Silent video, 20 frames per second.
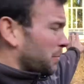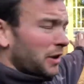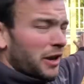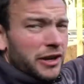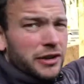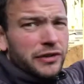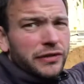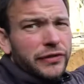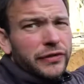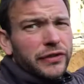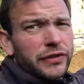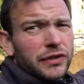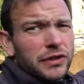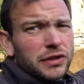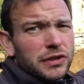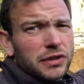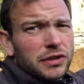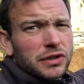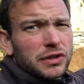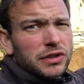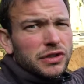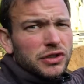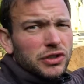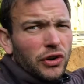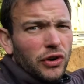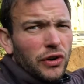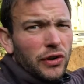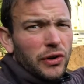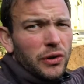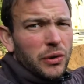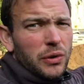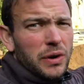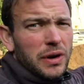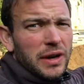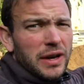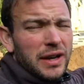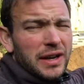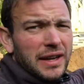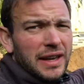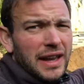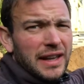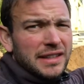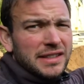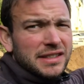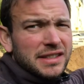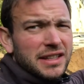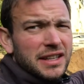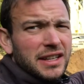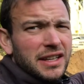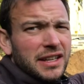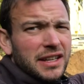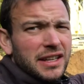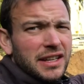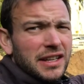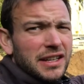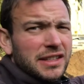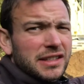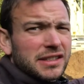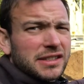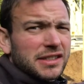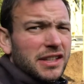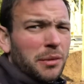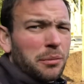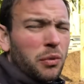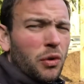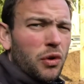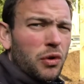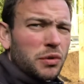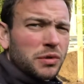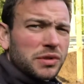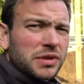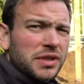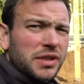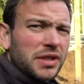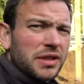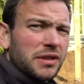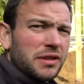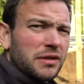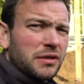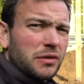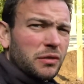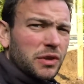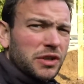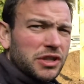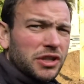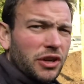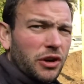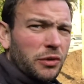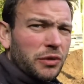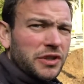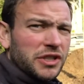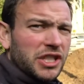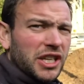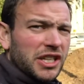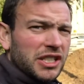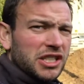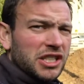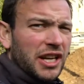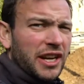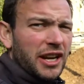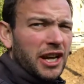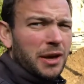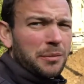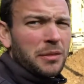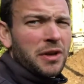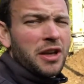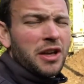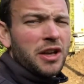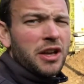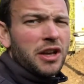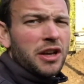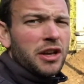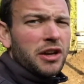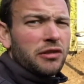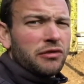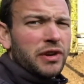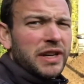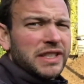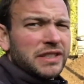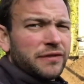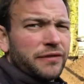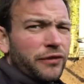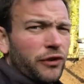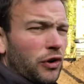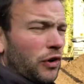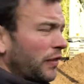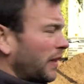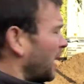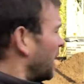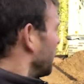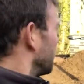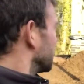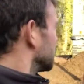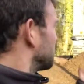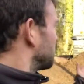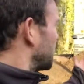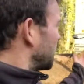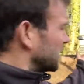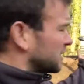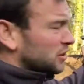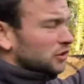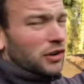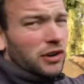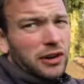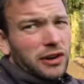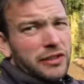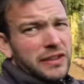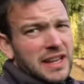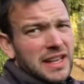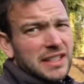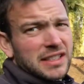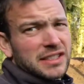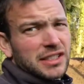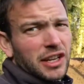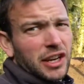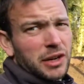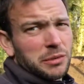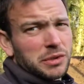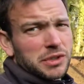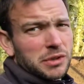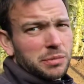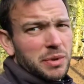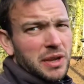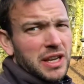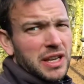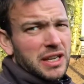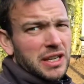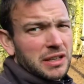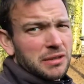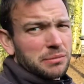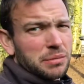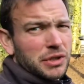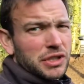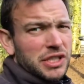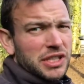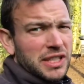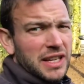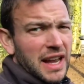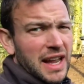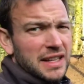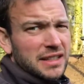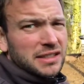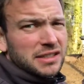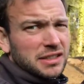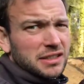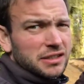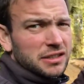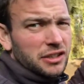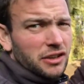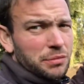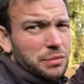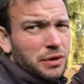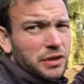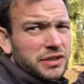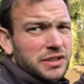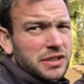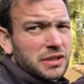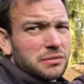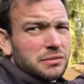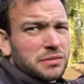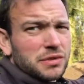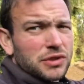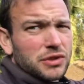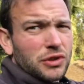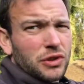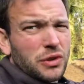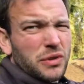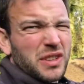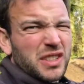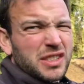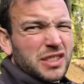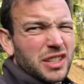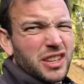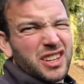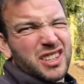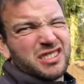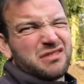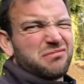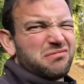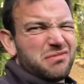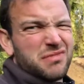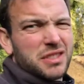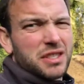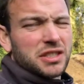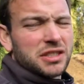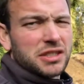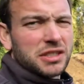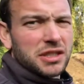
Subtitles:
up a load of soil against the stub walls which is holding the chicken shed up. Reason for that, there's a bit of soil on the inside which will be pushing against, so I've put some soil this side. It's